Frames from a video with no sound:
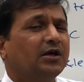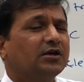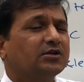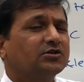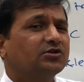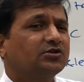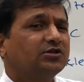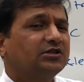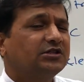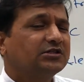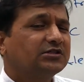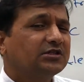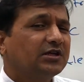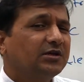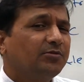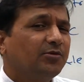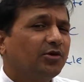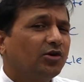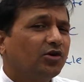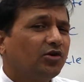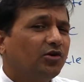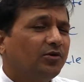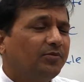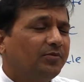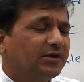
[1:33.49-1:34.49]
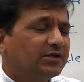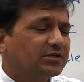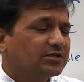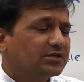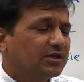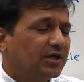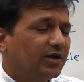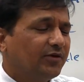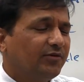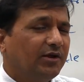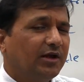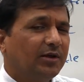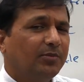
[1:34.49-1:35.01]
so these hemoglobins,
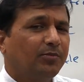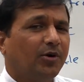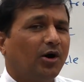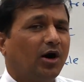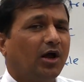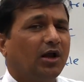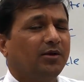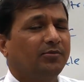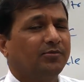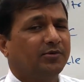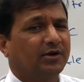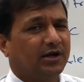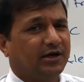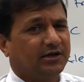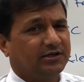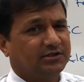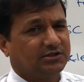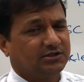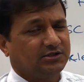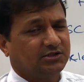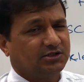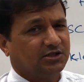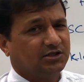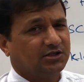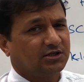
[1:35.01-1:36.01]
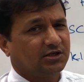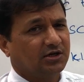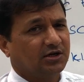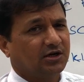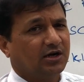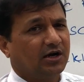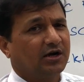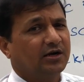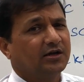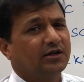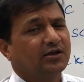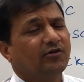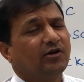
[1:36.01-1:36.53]
they will polymerize each other
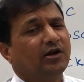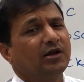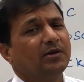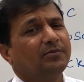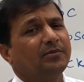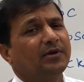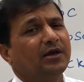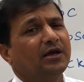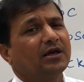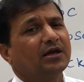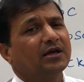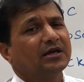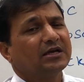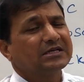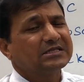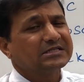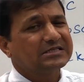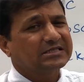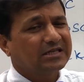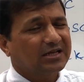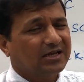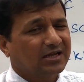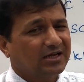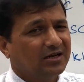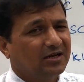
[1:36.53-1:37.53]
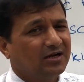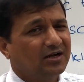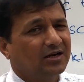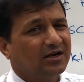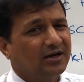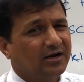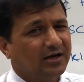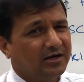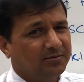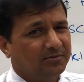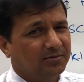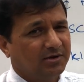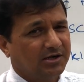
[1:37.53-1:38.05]
and will make a sickled
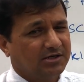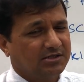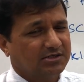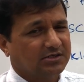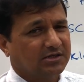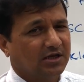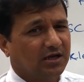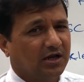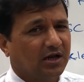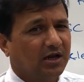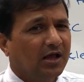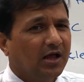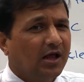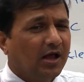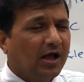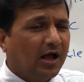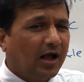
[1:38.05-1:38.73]
red blood cell.